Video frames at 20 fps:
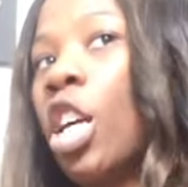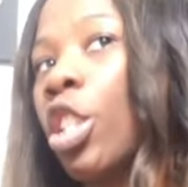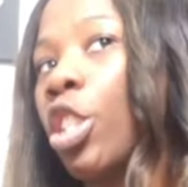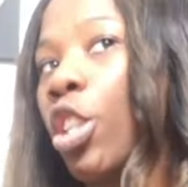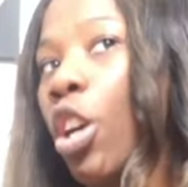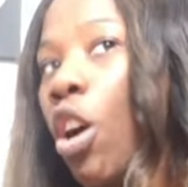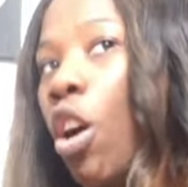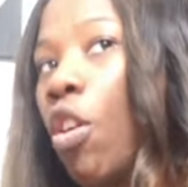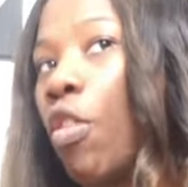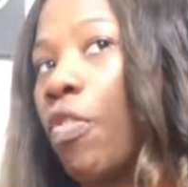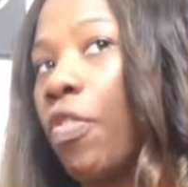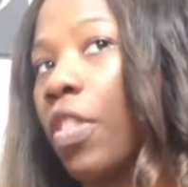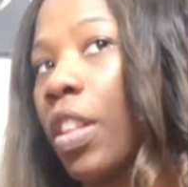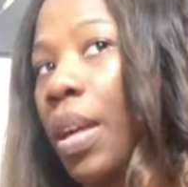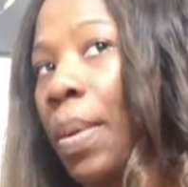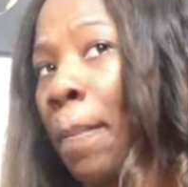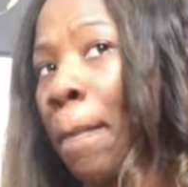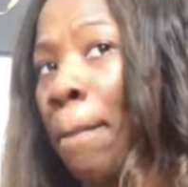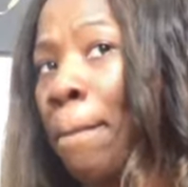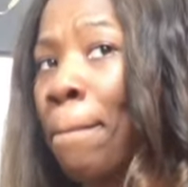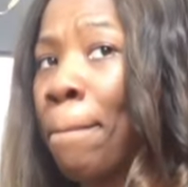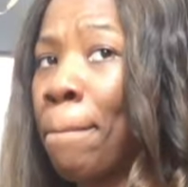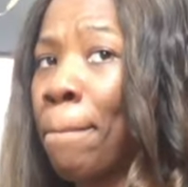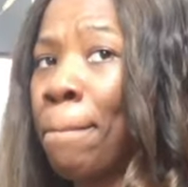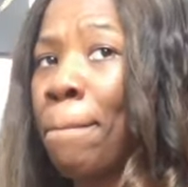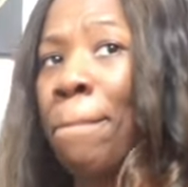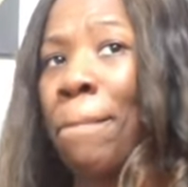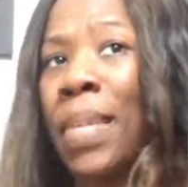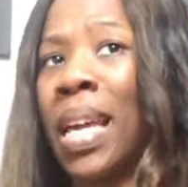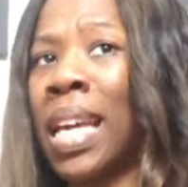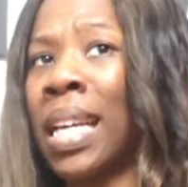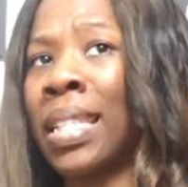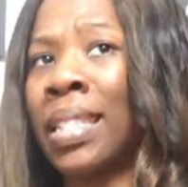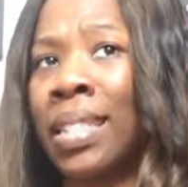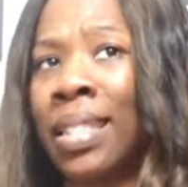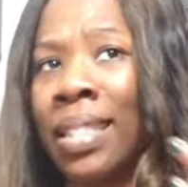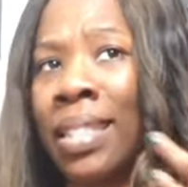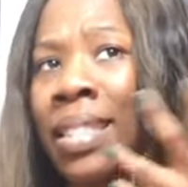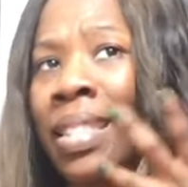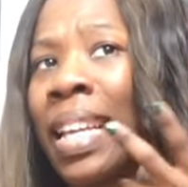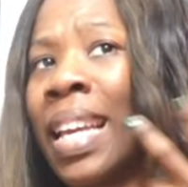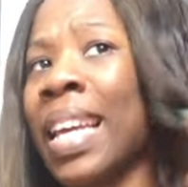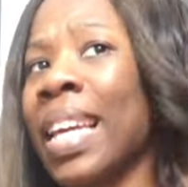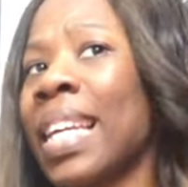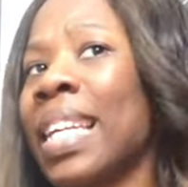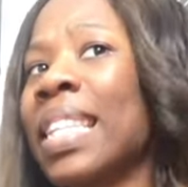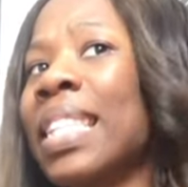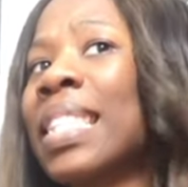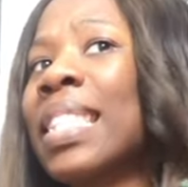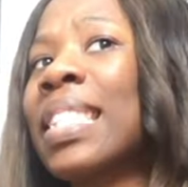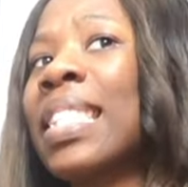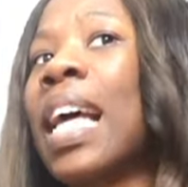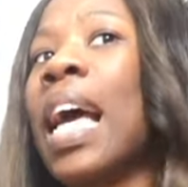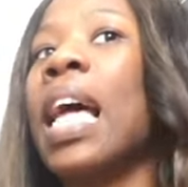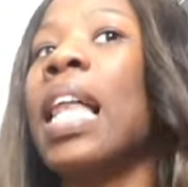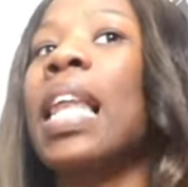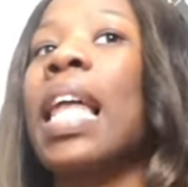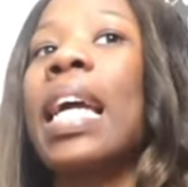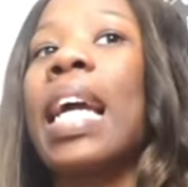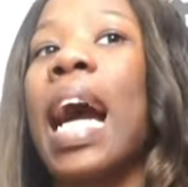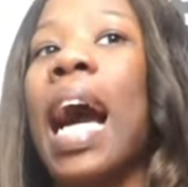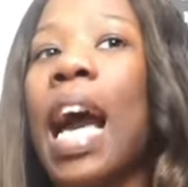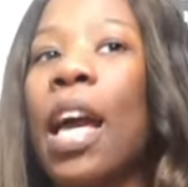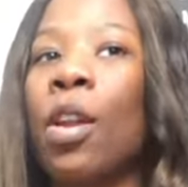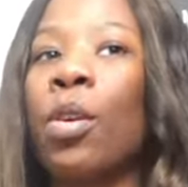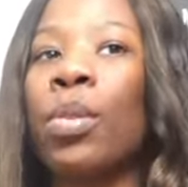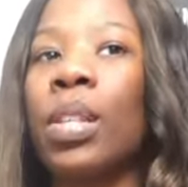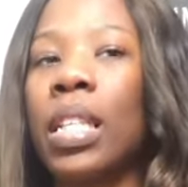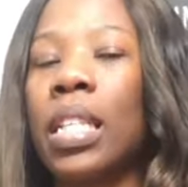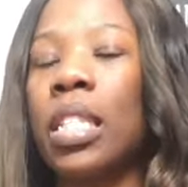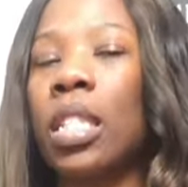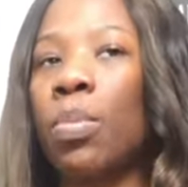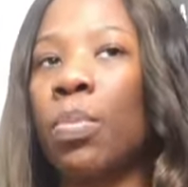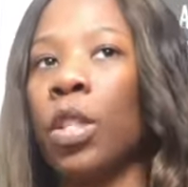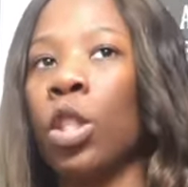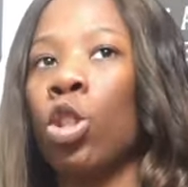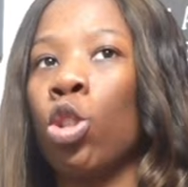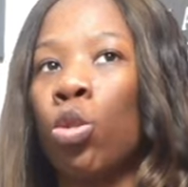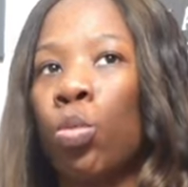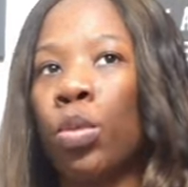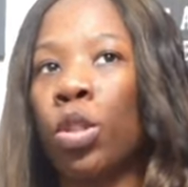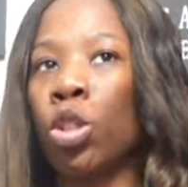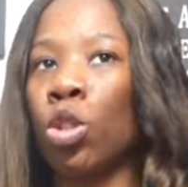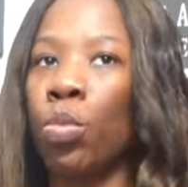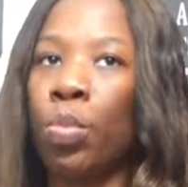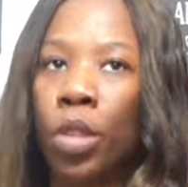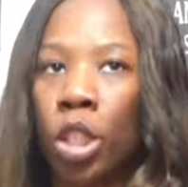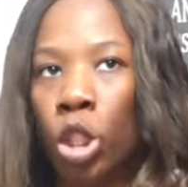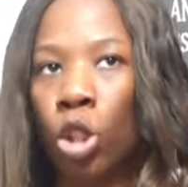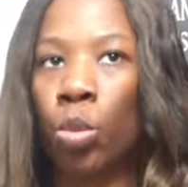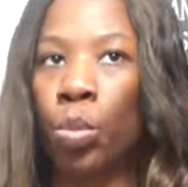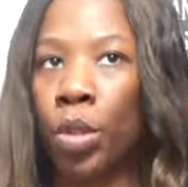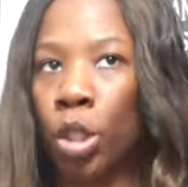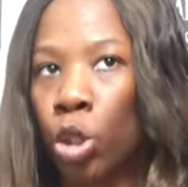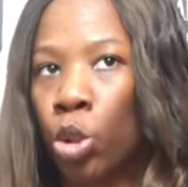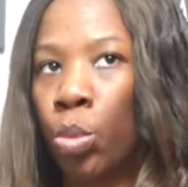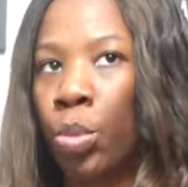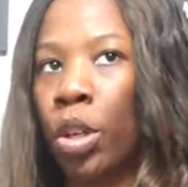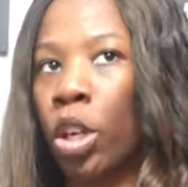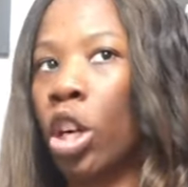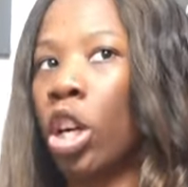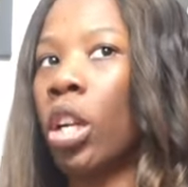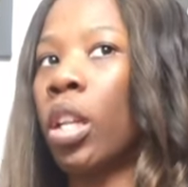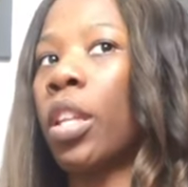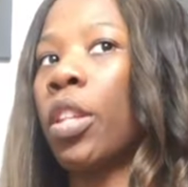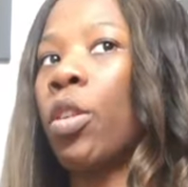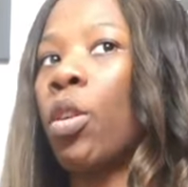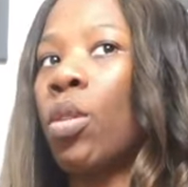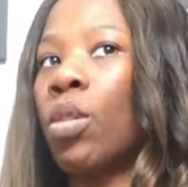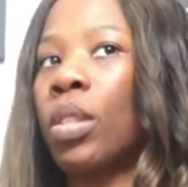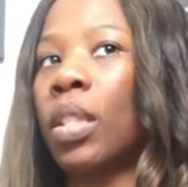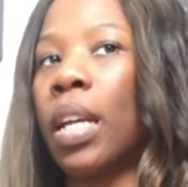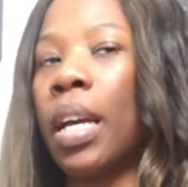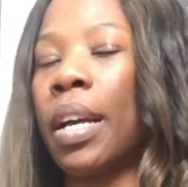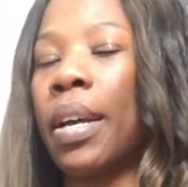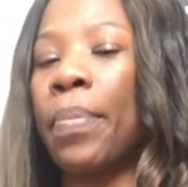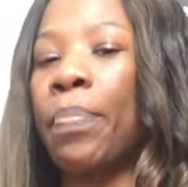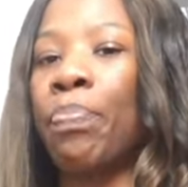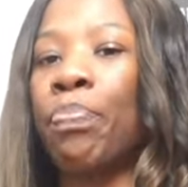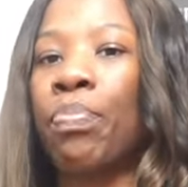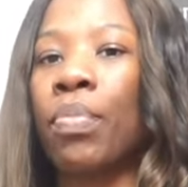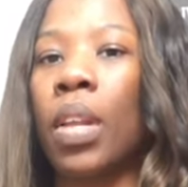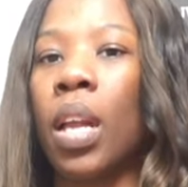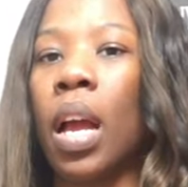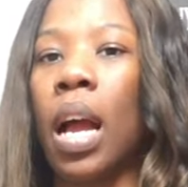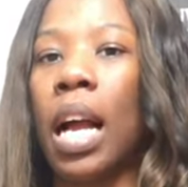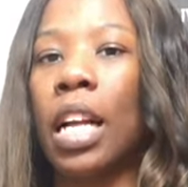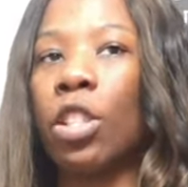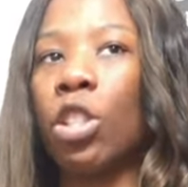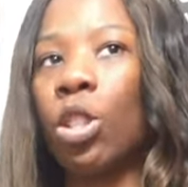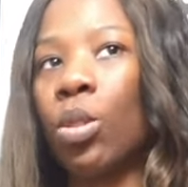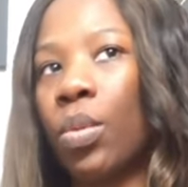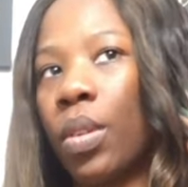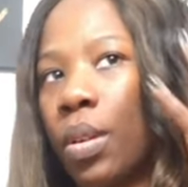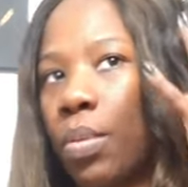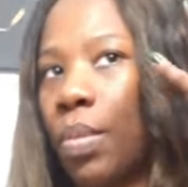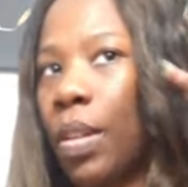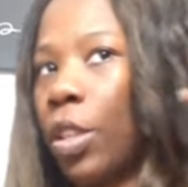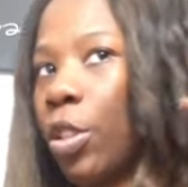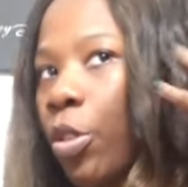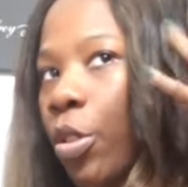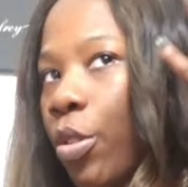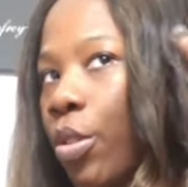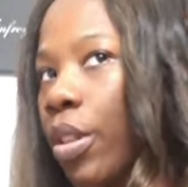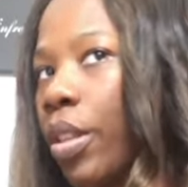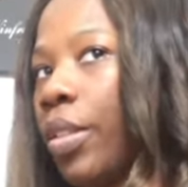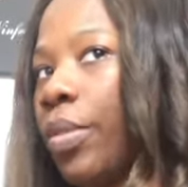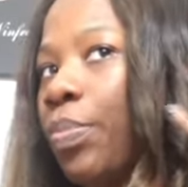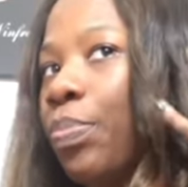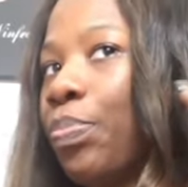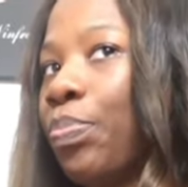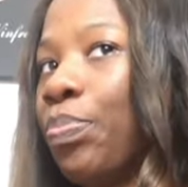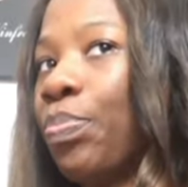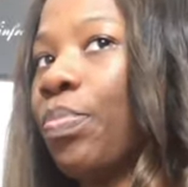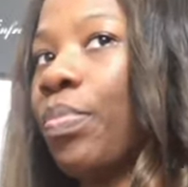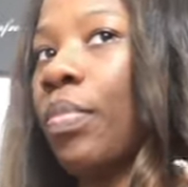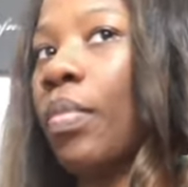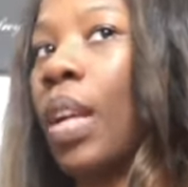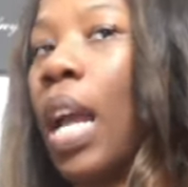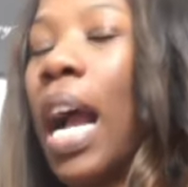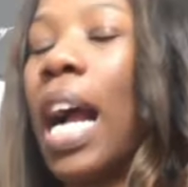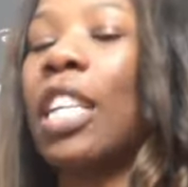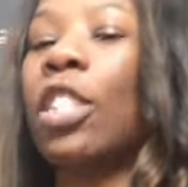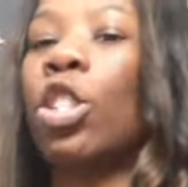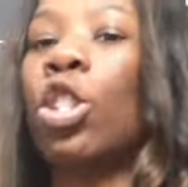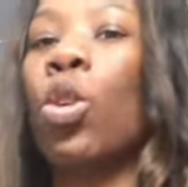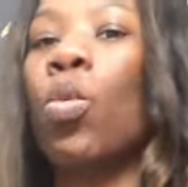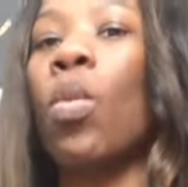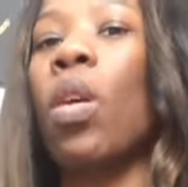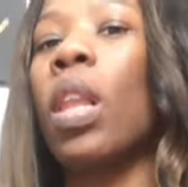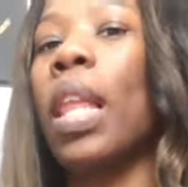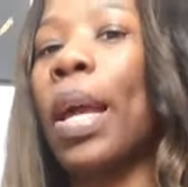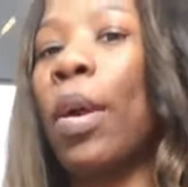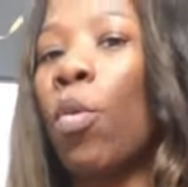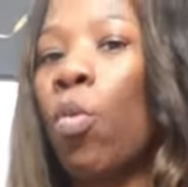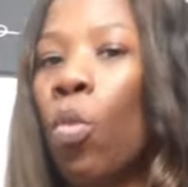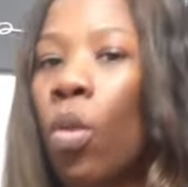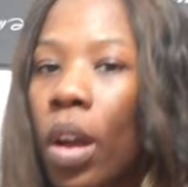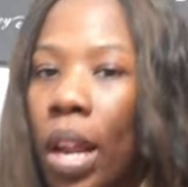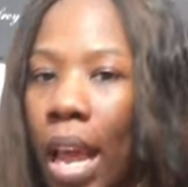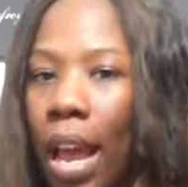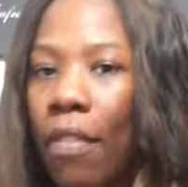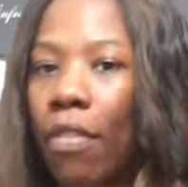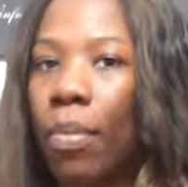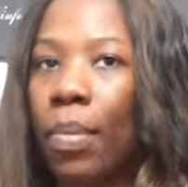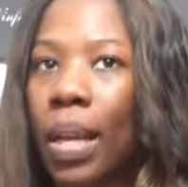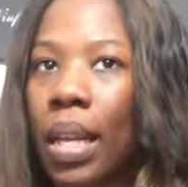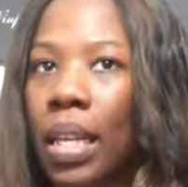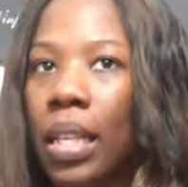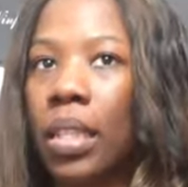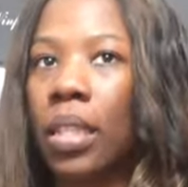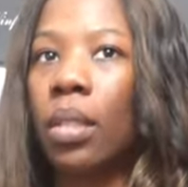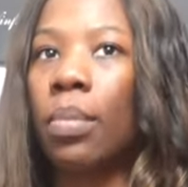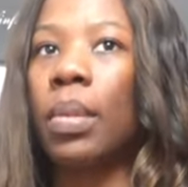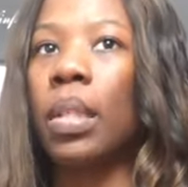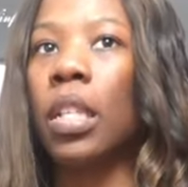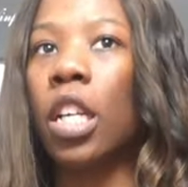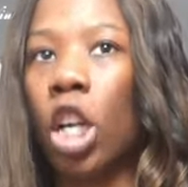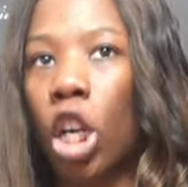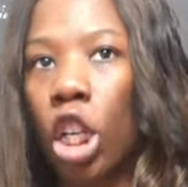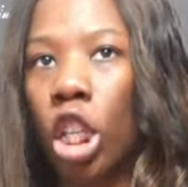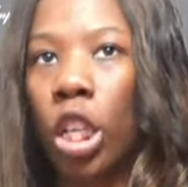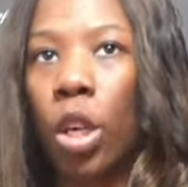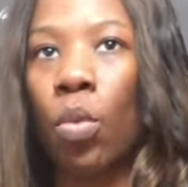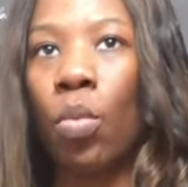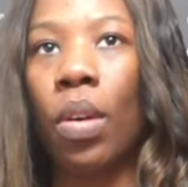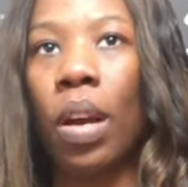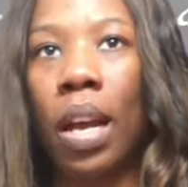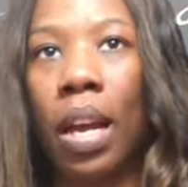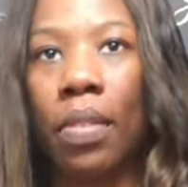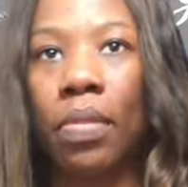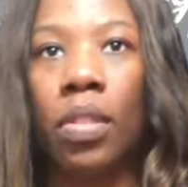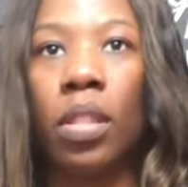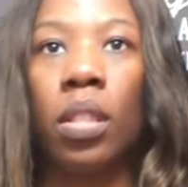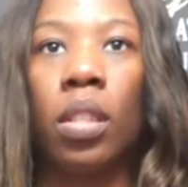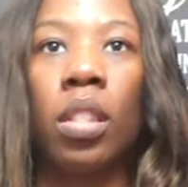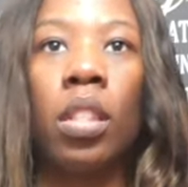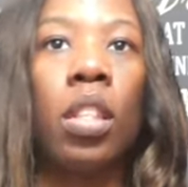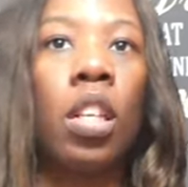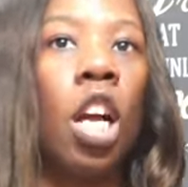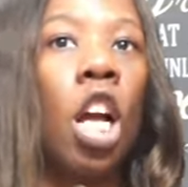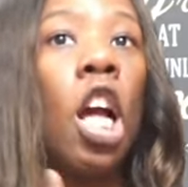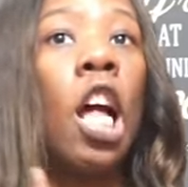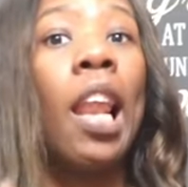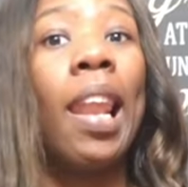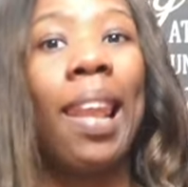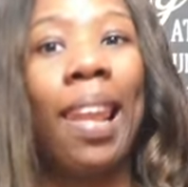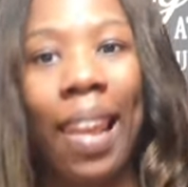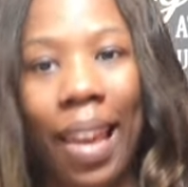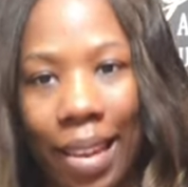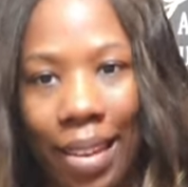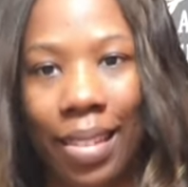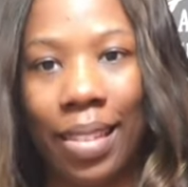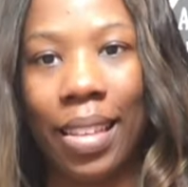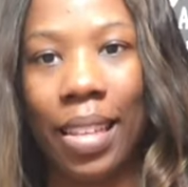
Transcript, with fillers: so hopefully it stays. Like I don't need it to be super, super, super, super curly the whole time. I just want to make sure I just don't want like one half of my head to be curly and one half to look like